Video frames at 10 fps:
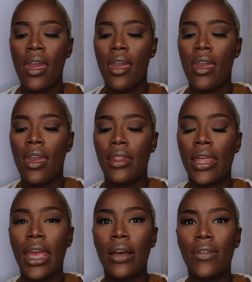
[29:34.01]
and
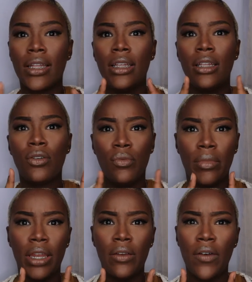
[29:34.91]
they have like the little
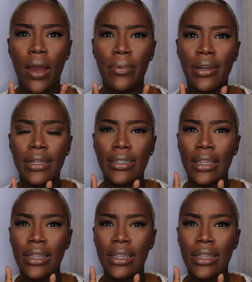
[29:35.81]
mini vibrators